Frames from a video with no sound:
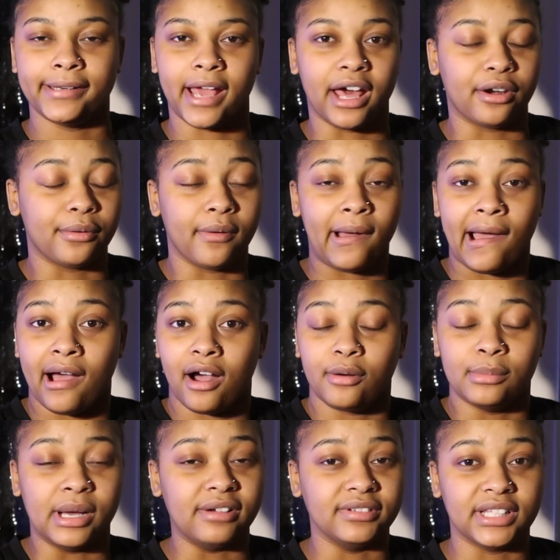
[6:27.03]
I don't know how,
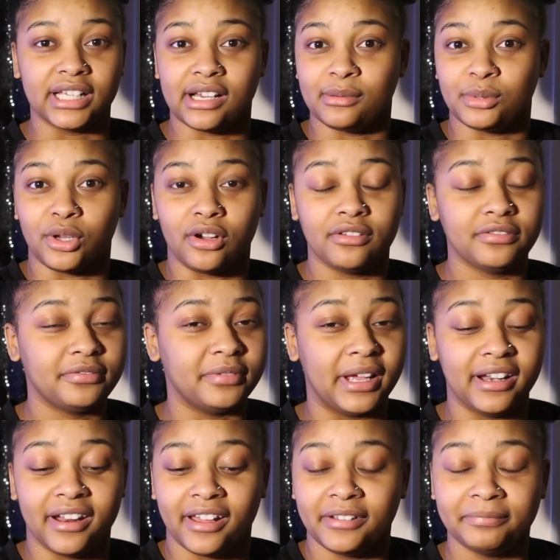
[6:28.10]
but everything comes off
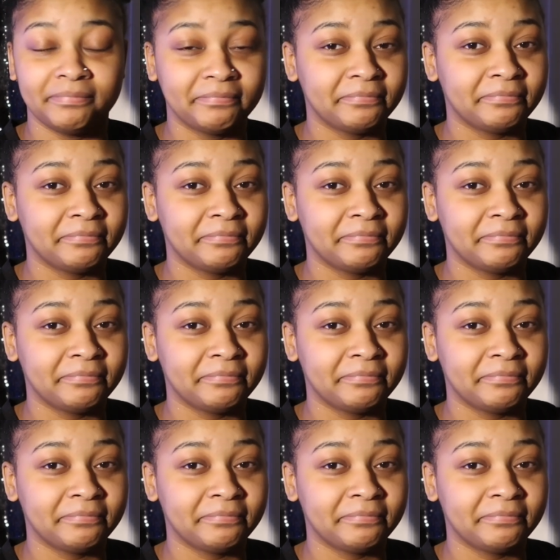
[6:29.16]
at night.